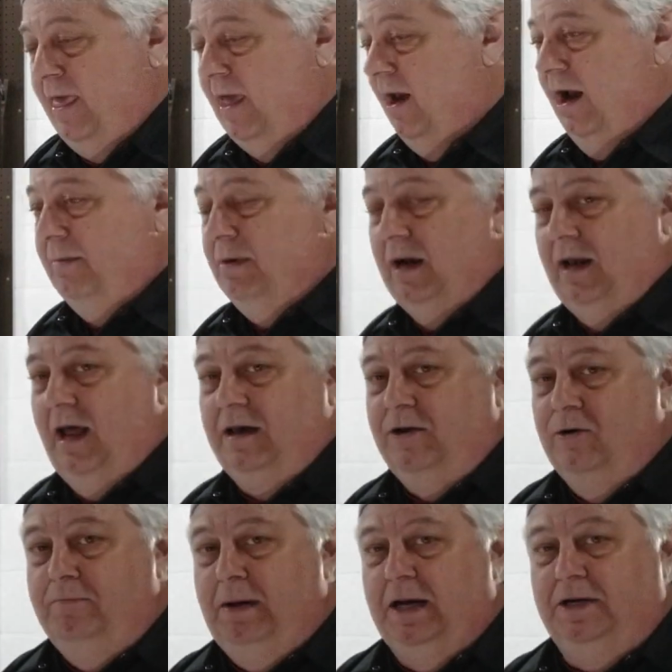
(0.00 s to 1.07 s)
And I'm gonna let
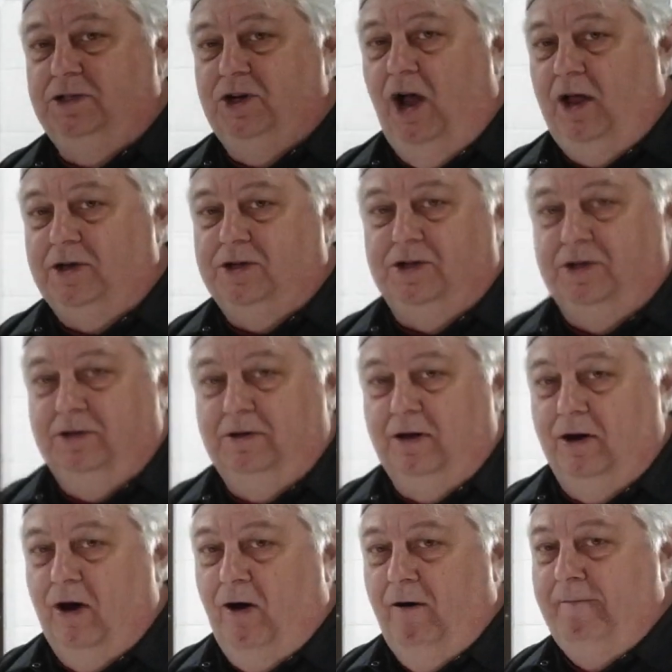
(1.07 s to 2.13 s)
you be the judge,
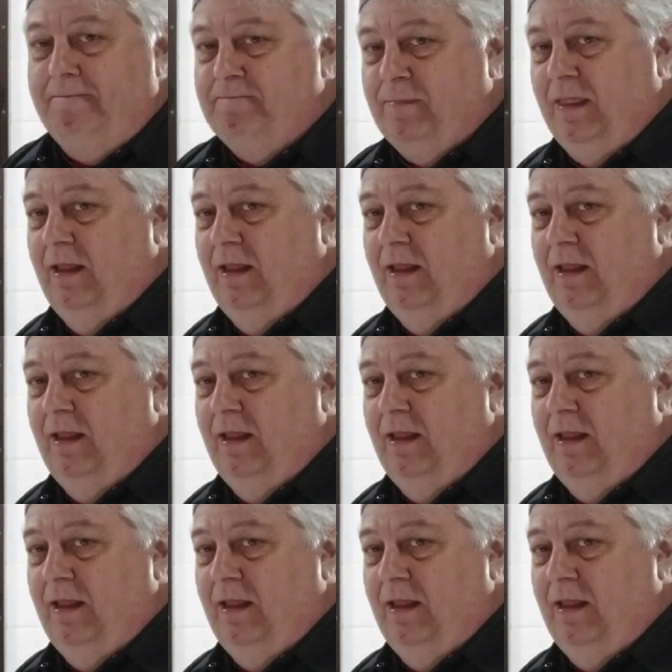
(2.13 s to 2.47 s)
you know?